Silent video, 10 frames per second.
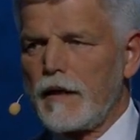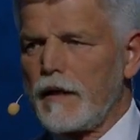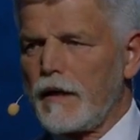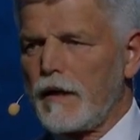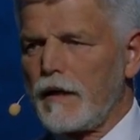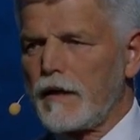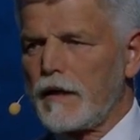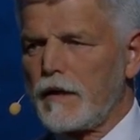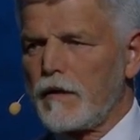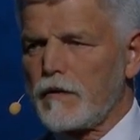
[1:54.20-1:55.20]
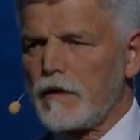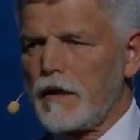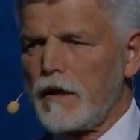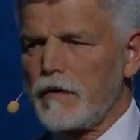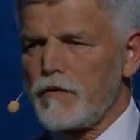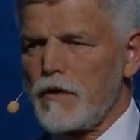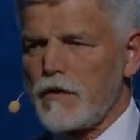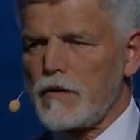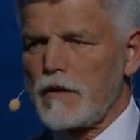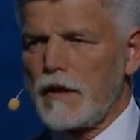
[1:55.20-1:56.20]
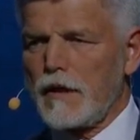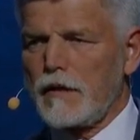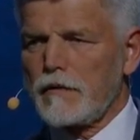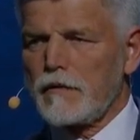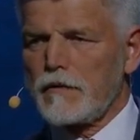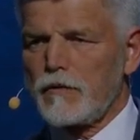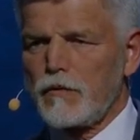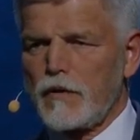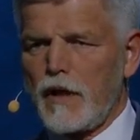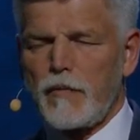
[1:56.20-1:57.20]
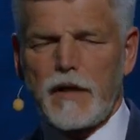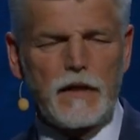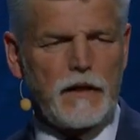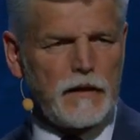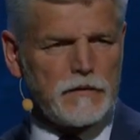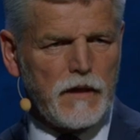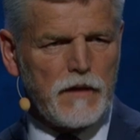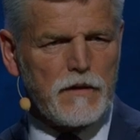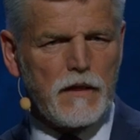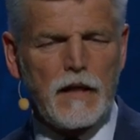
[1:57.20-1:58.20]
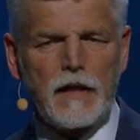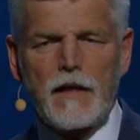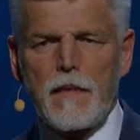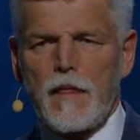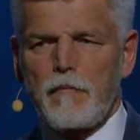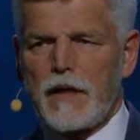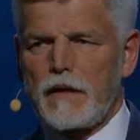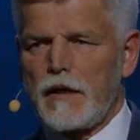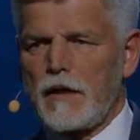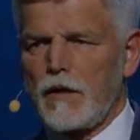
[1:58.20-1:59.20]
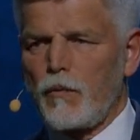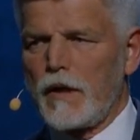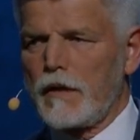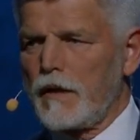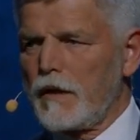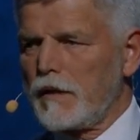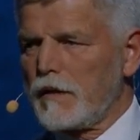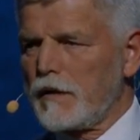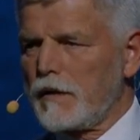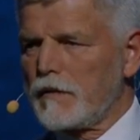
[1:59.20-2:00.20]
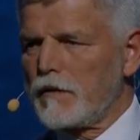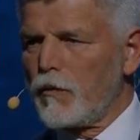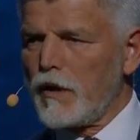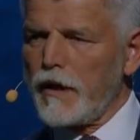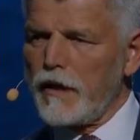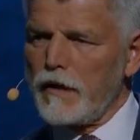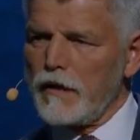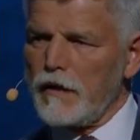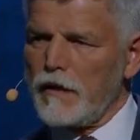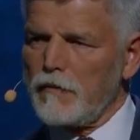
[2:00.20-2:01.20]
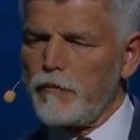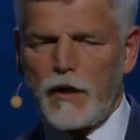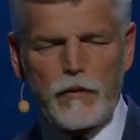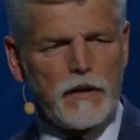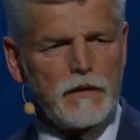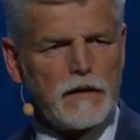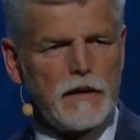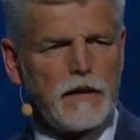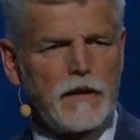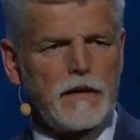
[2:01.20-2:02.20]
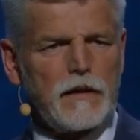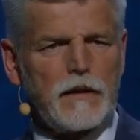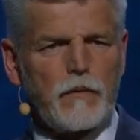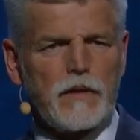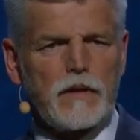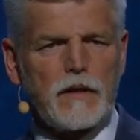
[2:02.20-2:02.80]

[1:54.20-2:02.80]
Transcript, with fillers: not just two neighboring countries, but uh, one uh, uh, nuclear power with